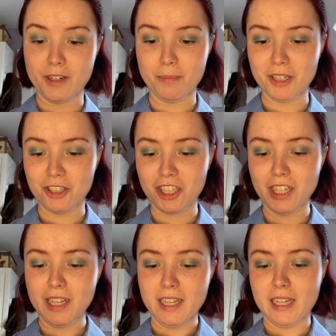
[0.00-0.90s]
very much,
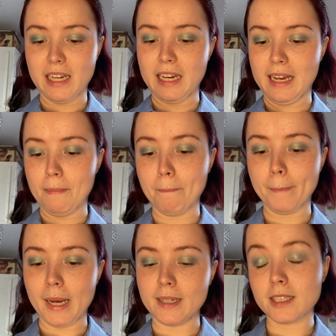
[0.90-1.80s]

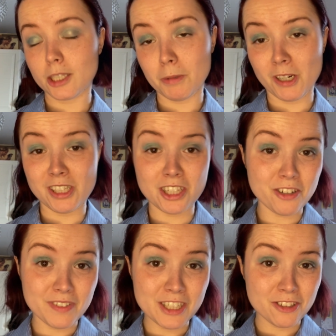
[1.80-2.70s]
but to be honest, I
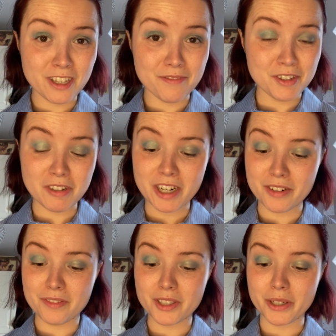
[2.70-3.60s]
don't really do that in real
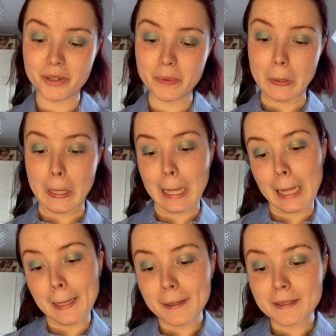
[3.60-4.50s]
life, so
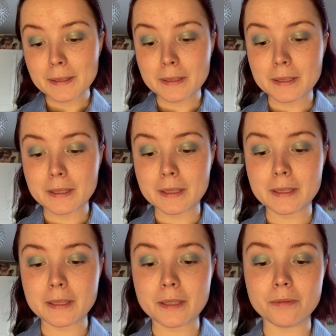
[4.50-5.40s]
this
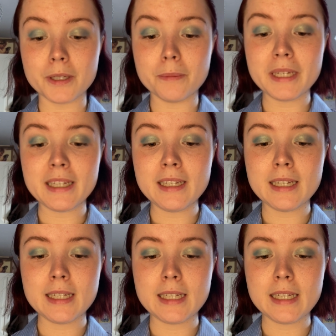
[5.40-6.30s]
is the real me.
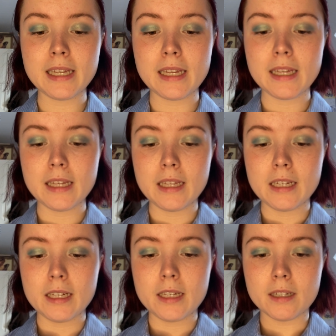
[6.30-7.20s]

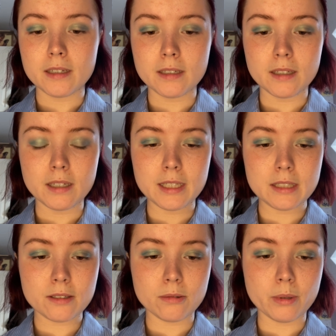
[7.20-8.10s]

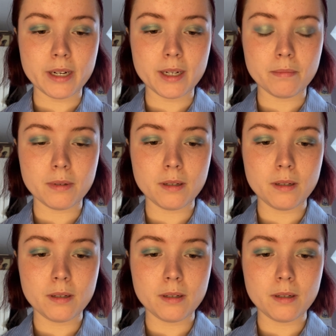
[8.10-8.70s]
Let's grab